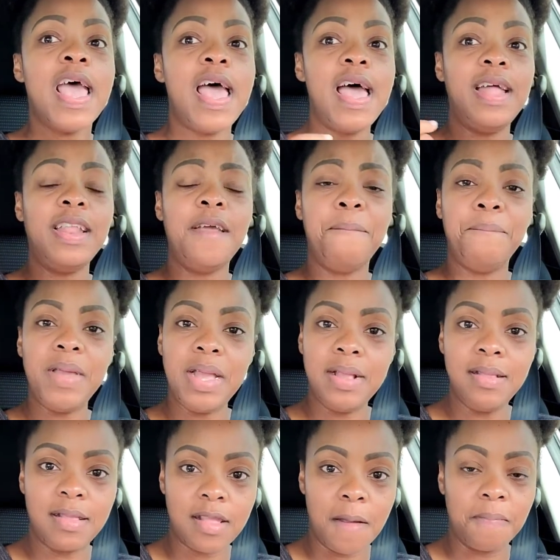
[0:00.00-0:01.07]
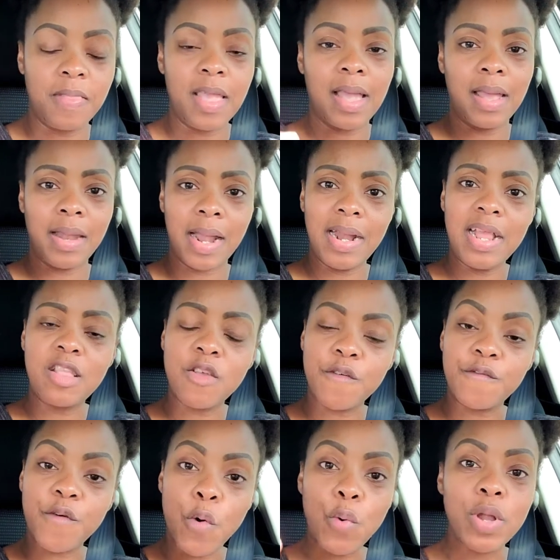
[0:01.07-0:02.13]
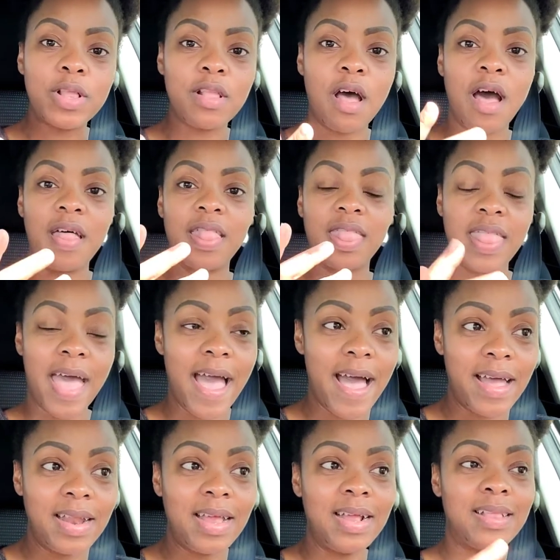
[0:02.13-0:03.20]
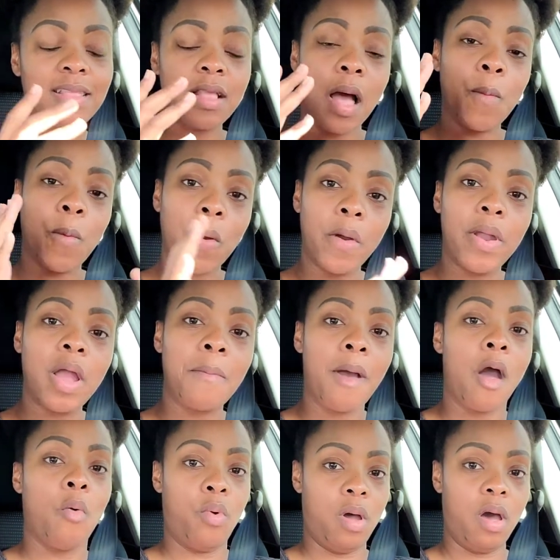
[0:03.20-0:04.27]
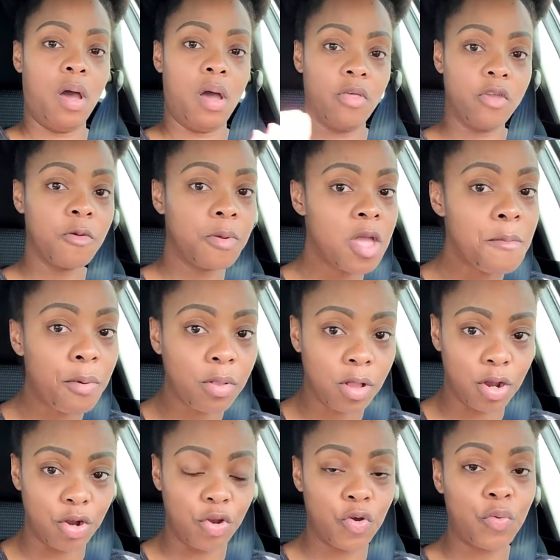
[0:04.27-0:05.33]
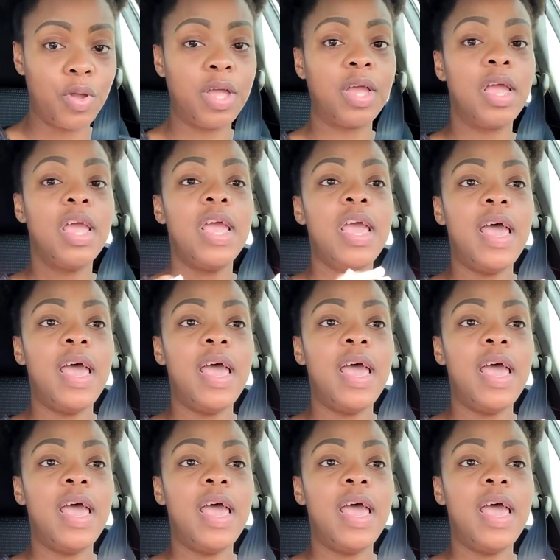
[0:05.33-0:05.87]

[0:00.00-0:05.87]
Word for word: And it means something, and I need to focus on that and stop worrying about what other people are doing